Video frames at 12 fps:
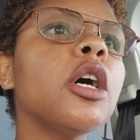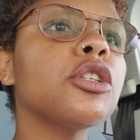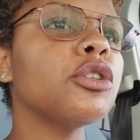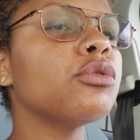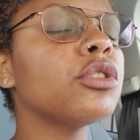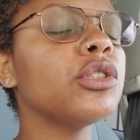
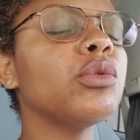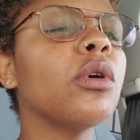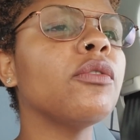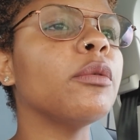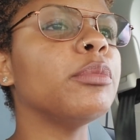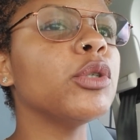accusing you
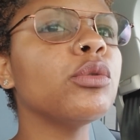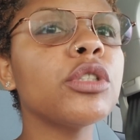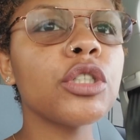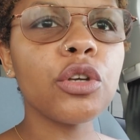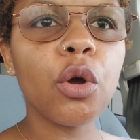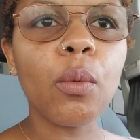of
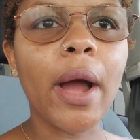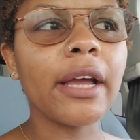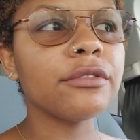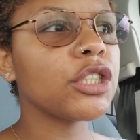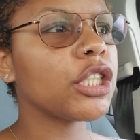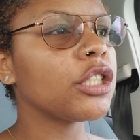abusing your
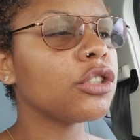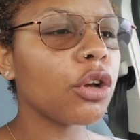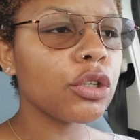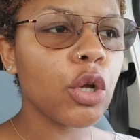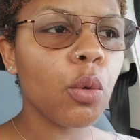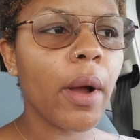wife, cheating
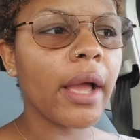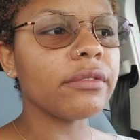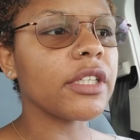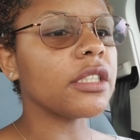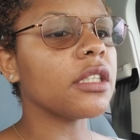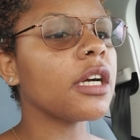on your wife,
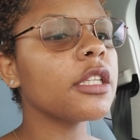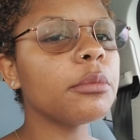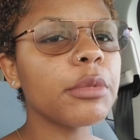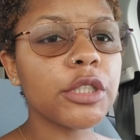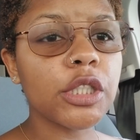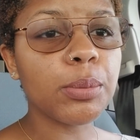getting other
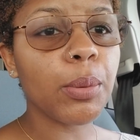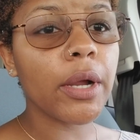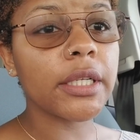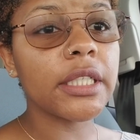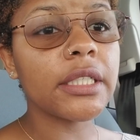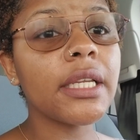bitches
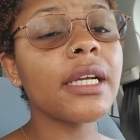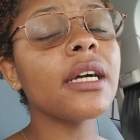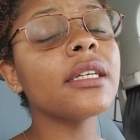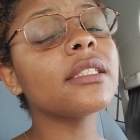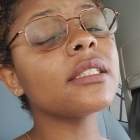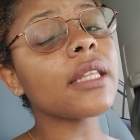pregnant, nigga,
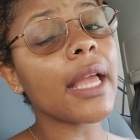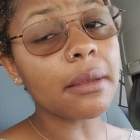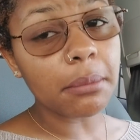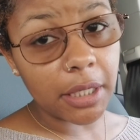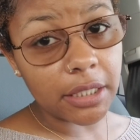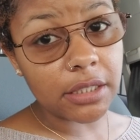a
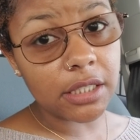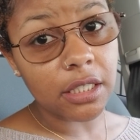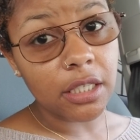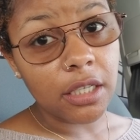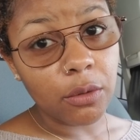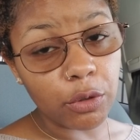statement
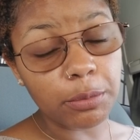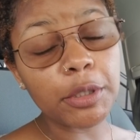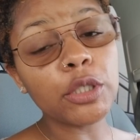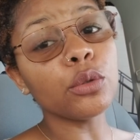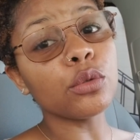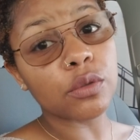would be
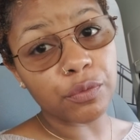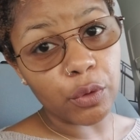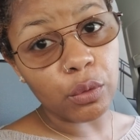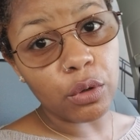useful,